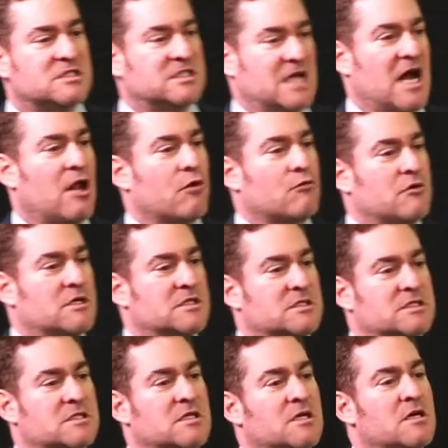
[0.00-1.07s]

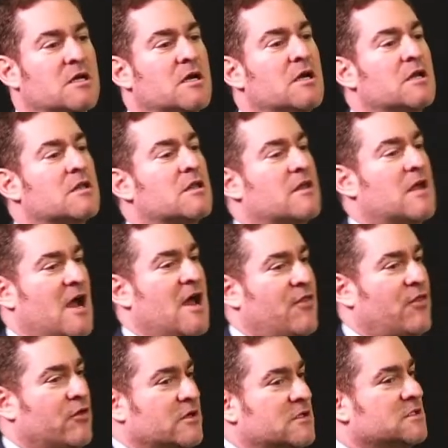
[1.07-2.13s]
salaries to the
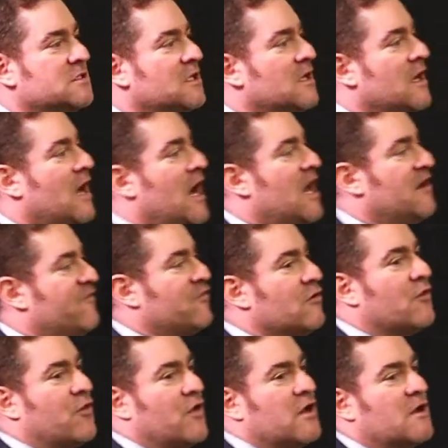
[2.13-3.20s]
athletes. And if you
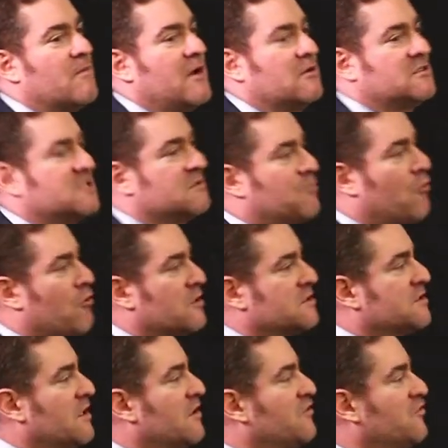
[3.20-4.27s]
think about
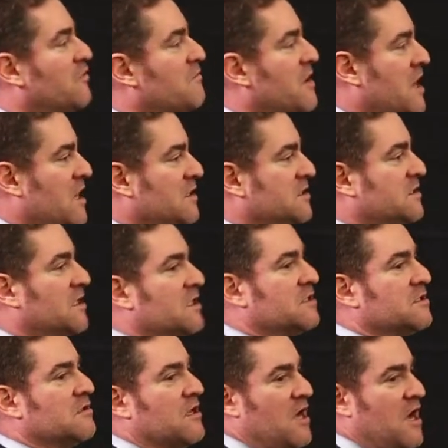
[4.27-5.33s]
sports like
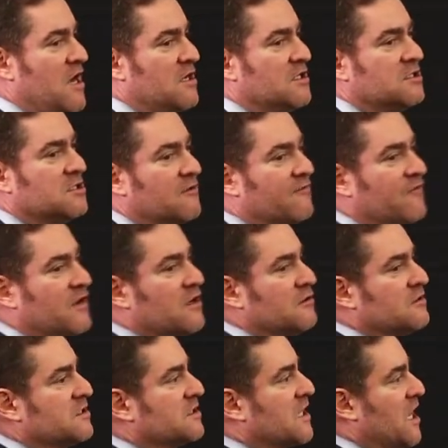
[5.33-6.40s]
gymnastics or tennis or
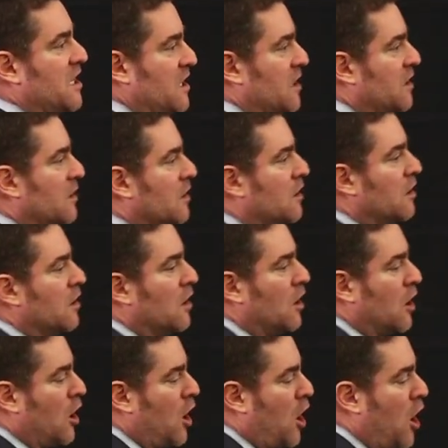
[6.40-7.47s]
figure skating,
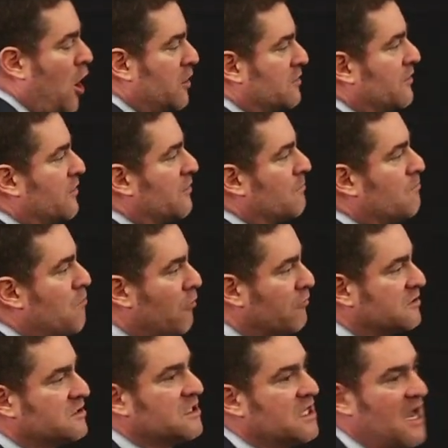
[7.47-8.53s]
uh,
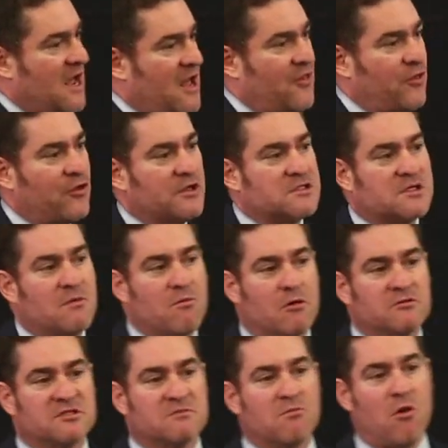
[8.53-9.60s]
most the athletes are
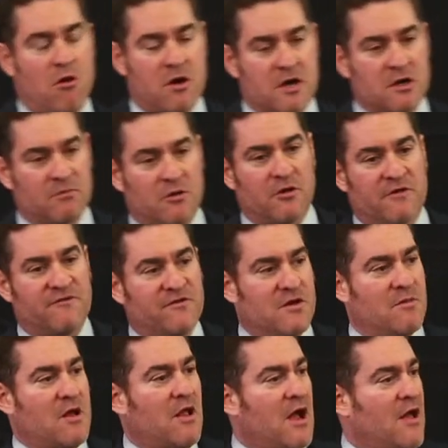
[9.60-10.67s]
most marketable. The
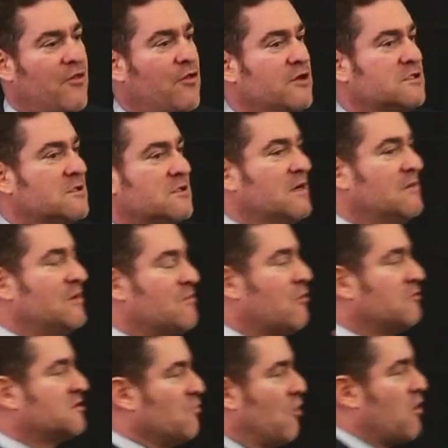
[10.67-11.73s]
female athletes are maybe
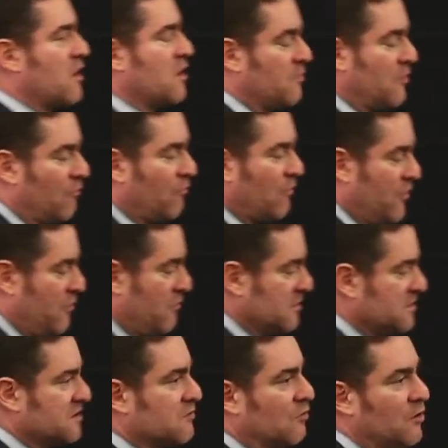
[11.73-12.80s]
most marketable when they're in
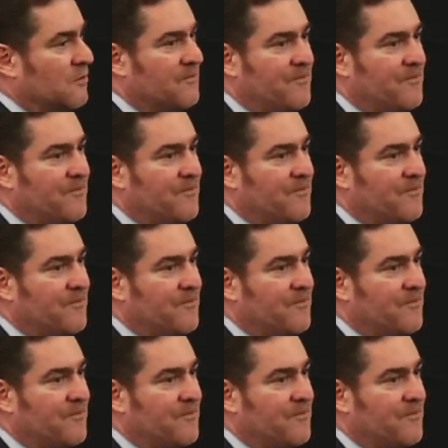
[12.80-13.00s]
school